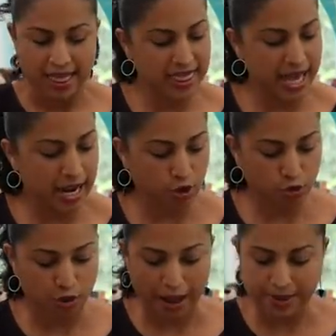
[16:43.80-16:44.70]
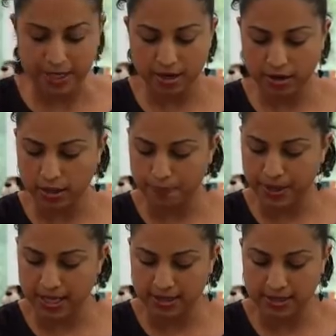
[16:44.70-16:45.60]
Then I'll grab it here at the
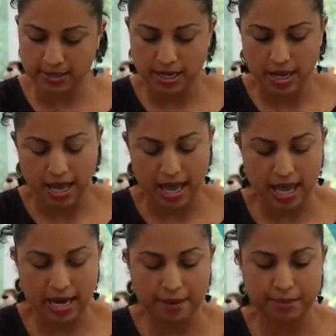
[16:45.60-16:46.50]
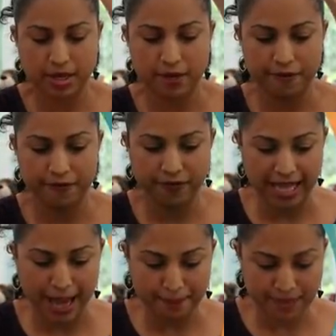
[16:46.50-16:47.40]
pins and I'm gonna
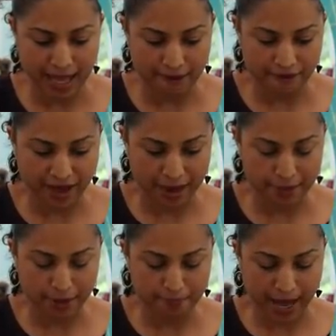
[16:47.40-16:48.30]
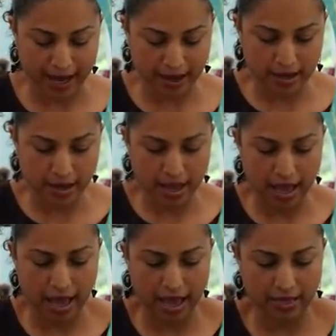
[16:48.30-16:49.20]
flap that fabric back
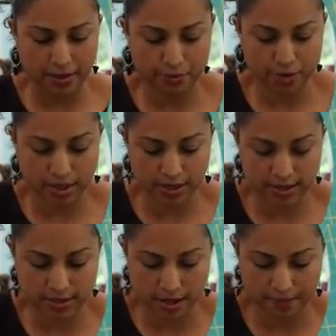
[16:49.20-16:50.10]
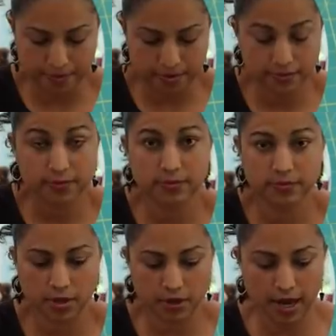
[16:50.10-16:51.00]
and then bring this up.
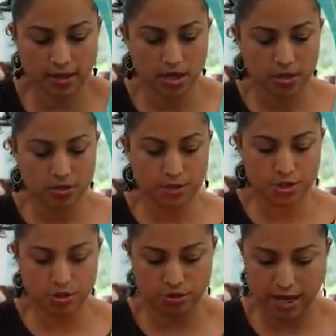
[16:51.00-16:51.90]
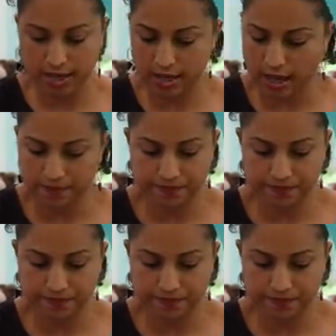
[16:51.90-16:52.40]
All right, so I'm gonna show you that again.